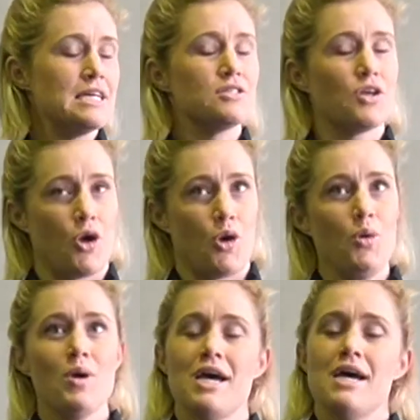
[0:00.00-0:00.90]
So
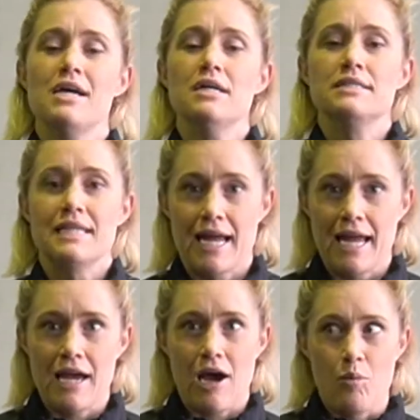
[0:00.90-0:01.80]
today I